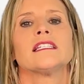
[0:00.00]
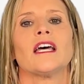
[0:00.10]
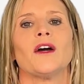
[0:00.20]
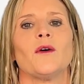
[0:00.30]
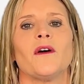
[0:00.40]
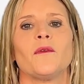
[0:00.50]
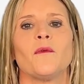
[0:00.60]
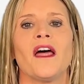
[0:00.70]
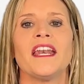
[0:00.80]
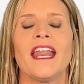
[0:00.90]
So a
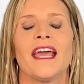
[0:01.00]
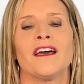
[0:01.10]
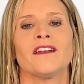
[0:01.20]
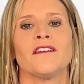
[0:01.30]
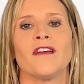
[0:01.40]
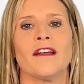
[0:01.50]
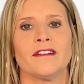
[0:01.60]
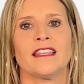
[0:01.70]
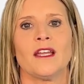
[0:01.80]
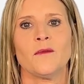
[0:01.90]
rundown of
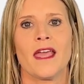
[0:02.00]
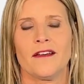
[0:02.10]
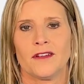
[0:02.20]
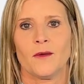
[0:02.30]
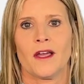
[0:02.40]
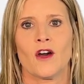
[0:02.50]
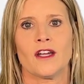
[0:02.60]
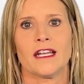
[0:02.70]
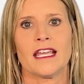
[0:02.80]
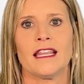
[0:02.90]
everything we have going
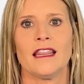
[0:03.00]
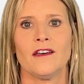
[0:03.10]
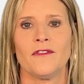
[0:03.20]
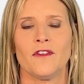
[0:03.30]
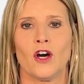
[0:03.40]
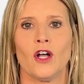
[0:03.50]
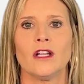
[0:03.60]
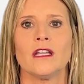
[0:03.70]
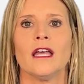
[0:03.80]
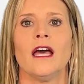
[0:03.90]
on in the
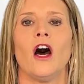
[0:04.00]
fall.